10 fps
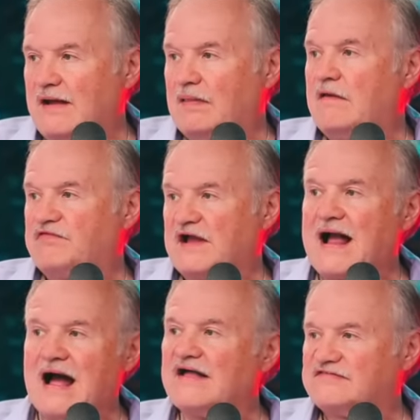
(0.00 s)
I love the
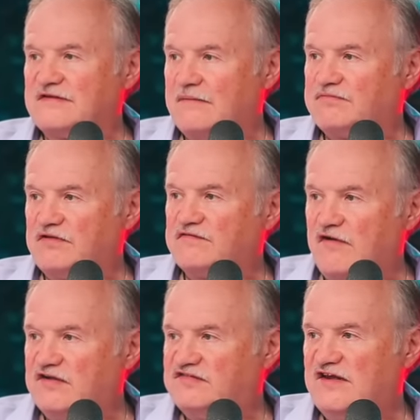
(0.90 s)
concept. It's
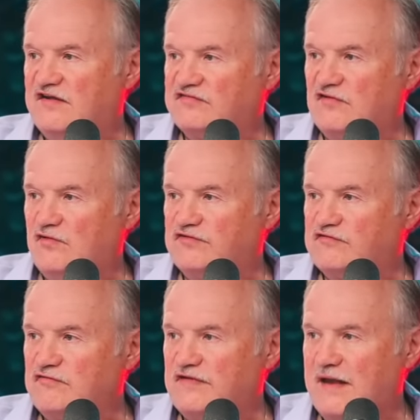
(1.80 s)
very C.S. Lewis
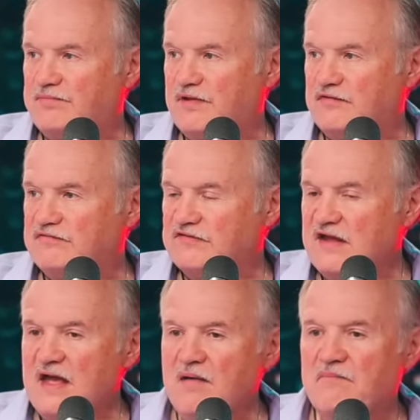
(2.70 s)
Screwtape Letters,
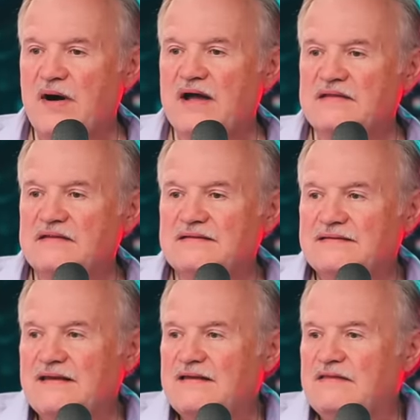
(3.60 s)
but
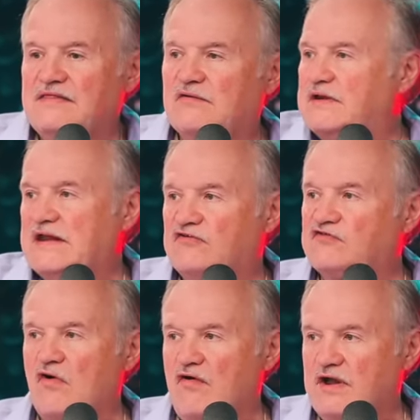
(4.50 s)
then we need a
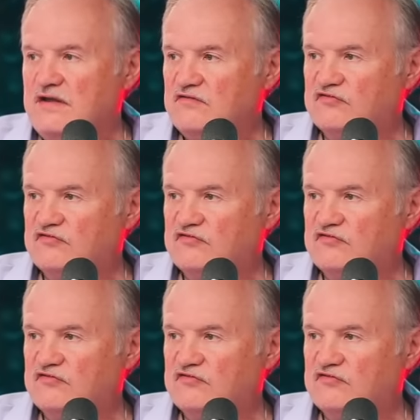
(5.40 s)
story.